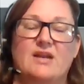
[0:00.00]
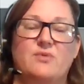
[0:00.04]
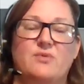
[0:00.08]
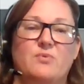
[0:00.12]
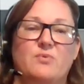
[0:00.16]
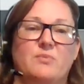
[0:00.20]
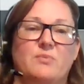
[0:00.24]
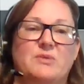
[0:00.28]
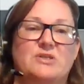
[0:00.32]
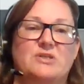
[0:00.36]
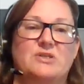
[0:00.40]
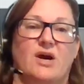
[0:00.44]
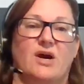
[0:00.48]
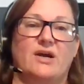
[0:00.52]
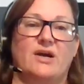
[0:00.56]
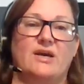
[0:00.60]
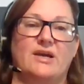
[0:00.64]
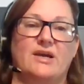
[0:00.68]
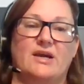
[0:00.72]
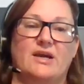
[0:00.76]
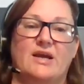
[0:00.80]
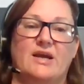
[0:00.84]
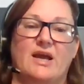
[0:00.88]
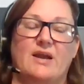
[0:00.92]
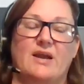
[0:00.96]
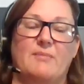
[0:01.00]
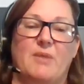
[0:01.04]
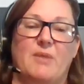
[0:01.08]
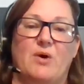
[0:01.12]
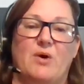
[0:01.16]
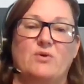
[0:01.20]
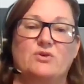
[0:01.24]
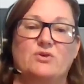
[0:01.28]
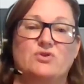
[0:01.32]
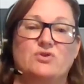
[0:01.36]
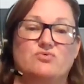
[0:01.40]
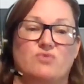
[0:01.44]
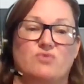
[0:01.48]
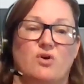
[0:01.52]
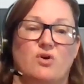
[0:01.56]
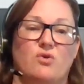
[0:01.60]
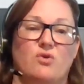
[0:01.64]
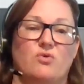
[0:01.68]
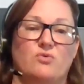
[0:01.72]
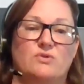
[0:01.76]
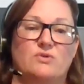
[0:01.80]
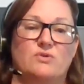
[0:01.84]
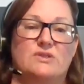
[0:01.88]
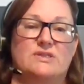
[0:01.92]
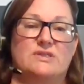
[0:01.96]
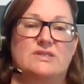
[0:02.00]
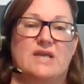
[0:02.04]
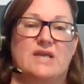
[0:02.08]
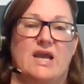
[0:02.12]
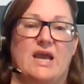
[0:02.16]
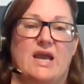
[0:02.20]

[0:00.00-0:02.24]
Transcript: and we'll be talking again about drones